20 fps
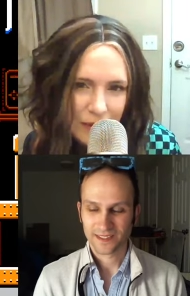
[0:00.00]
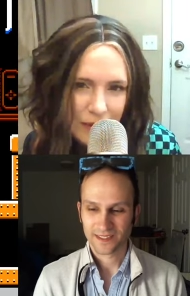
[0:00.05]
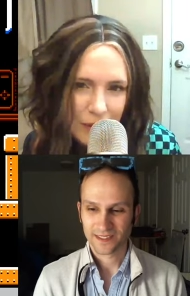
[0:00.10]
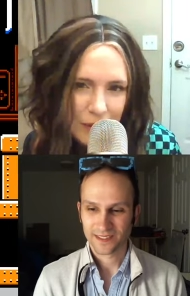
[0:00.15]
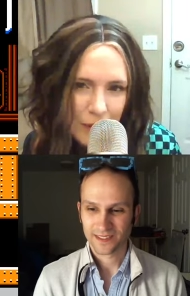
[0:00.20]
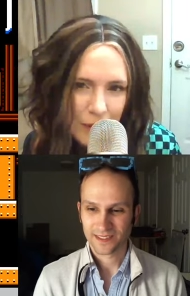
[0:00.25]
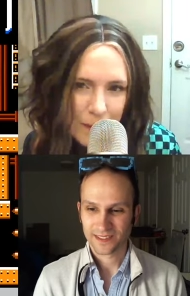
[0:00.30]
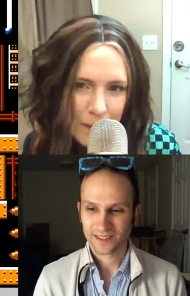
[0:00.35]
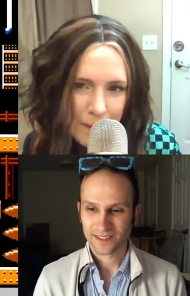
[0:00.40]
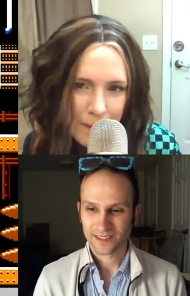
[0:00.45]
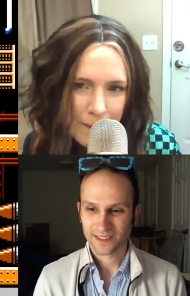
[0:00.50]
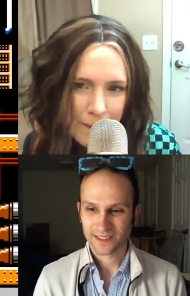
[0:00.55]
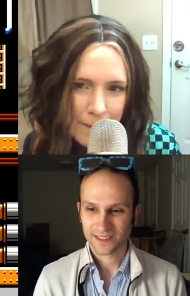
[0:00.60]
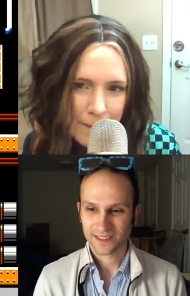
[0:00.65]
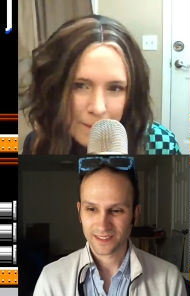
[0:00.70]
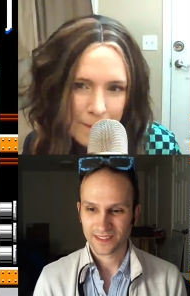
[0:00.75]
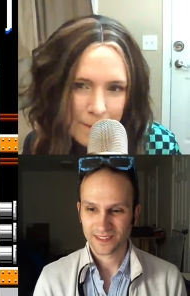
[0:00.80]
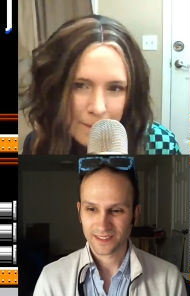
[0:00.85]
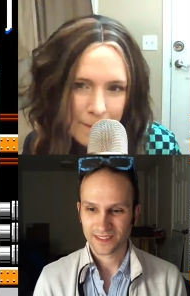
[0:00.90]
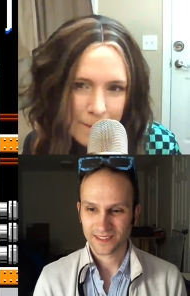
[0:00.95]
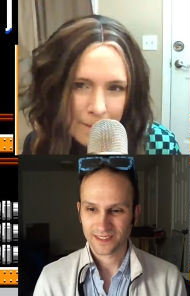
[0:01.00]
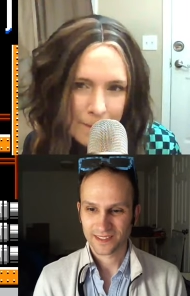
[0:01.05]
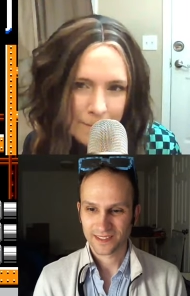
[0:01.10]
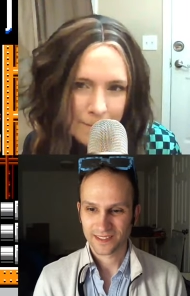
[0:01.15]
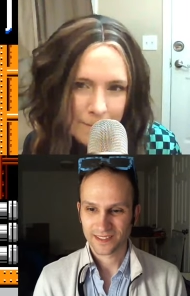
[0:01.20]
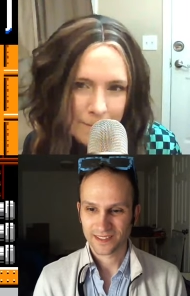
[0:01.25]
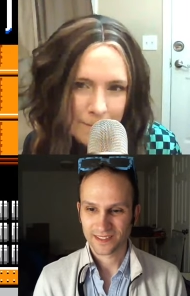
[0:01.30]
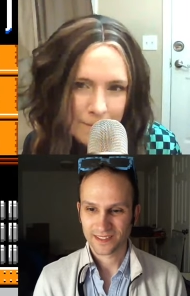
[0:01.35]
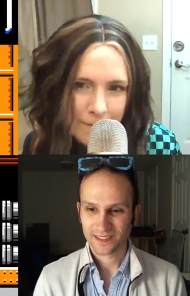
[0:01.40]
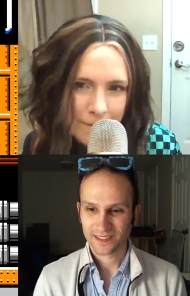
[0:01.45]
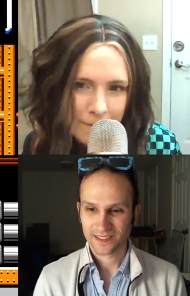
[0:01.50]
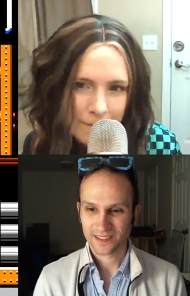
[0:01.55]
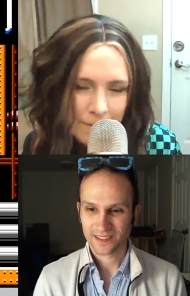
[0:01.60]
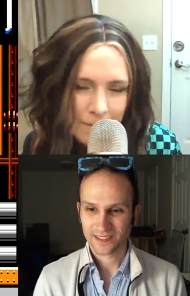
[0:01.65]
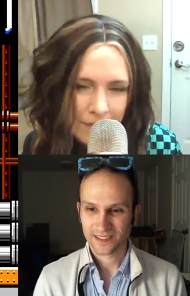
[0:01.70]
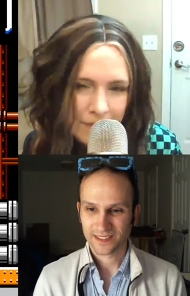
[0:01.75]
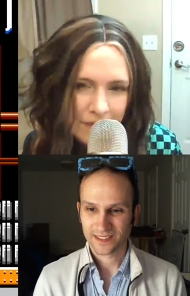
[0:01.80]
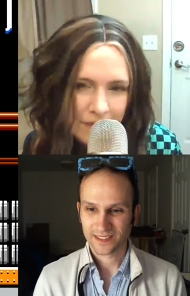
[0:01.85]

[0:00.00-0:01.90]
[no speech]